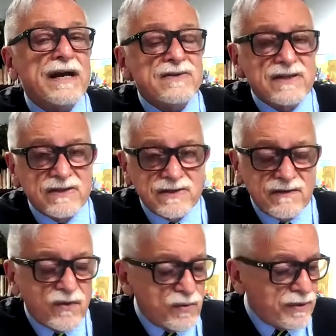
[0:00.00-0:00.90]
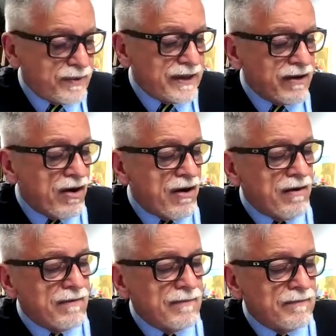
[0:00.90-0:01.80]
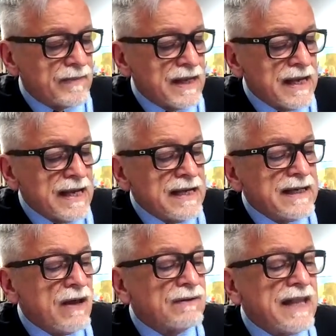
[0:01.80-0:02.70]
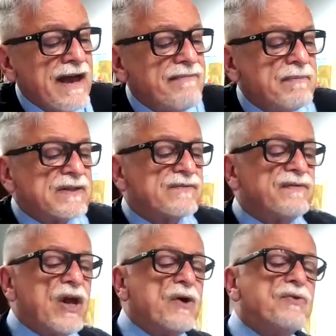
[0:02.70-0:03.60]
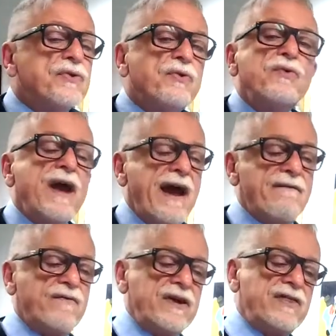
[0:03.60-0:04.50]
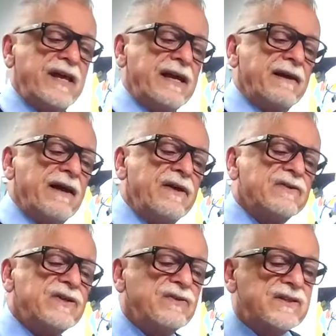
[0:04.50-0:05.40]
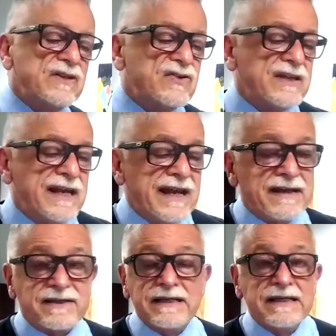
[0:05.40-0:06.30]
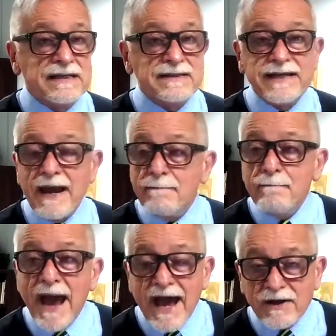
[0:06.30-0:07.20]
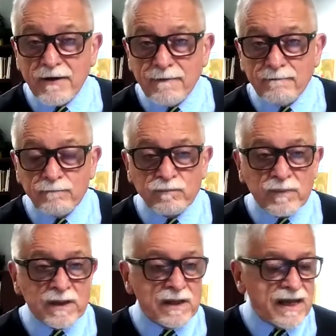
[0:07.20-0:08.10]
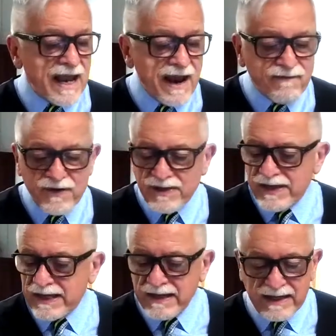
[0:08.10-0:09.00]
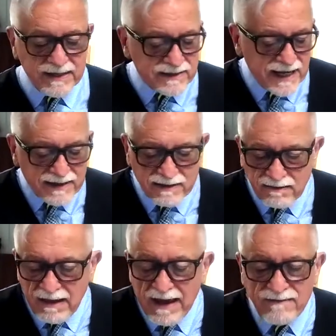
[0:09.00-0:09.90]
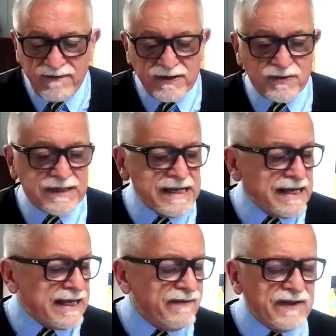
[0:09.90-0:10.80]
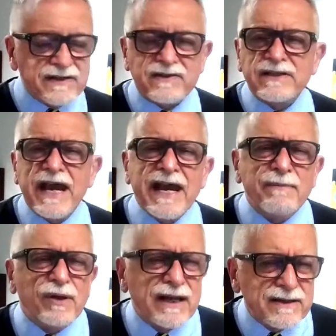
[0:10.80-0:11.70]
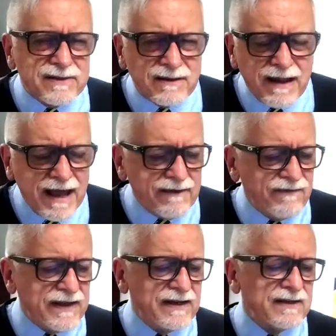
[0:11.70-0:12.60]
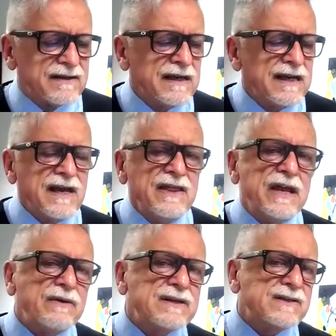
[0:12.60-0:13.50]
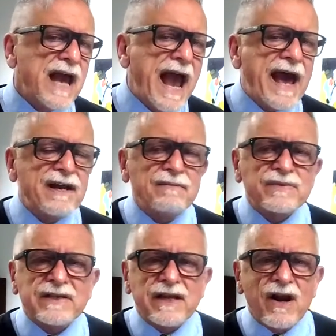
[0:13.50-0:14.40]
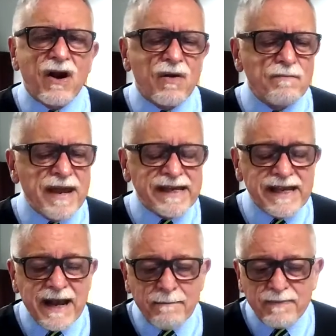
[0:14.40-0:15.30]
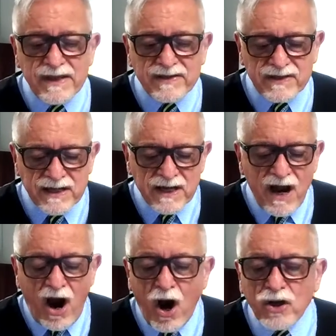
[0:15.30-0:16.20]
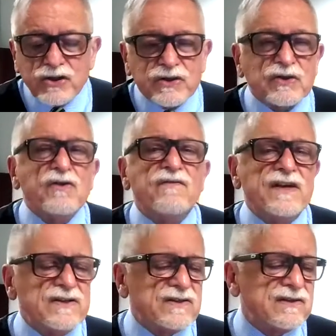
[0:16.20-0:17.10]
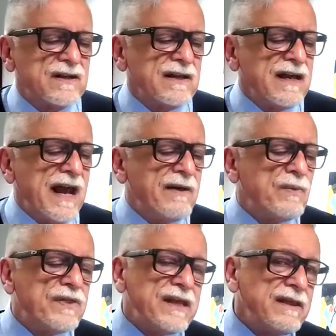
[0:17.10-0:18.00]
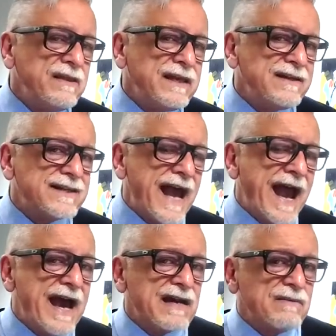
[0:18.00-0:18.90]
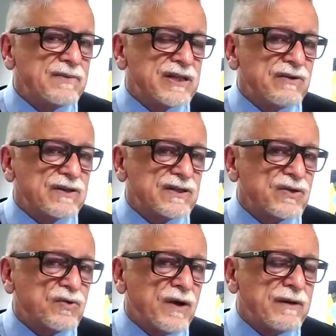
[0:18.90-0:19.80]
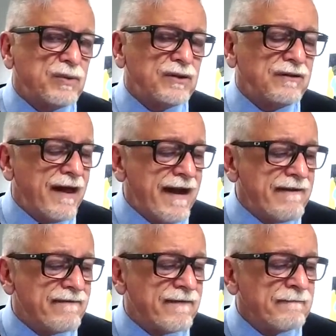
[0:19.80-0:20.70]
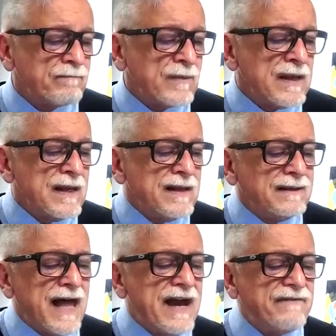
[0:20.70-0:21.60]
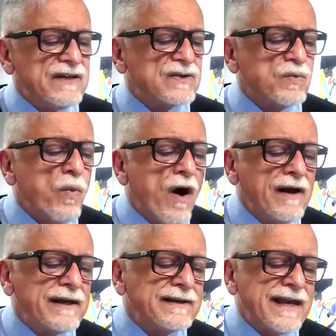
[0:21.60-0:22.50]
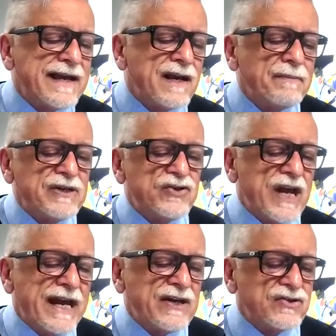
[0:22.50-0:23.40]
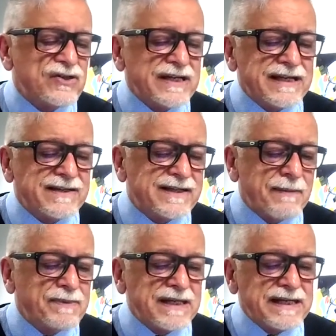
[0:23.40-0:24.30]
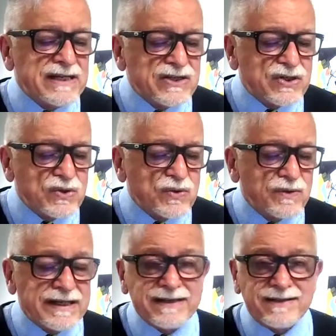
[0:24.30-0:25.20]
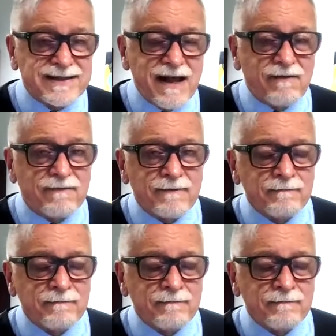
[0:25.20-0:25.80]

essence of who we really are. Now, life must flow through everything, and there's no such thing as dead matter. Everything has life into it. Even this table has life in it. There is atoms that are making up this hard surface, and within these atoms there is incredible life. Life is one and cannot be changed except into itself.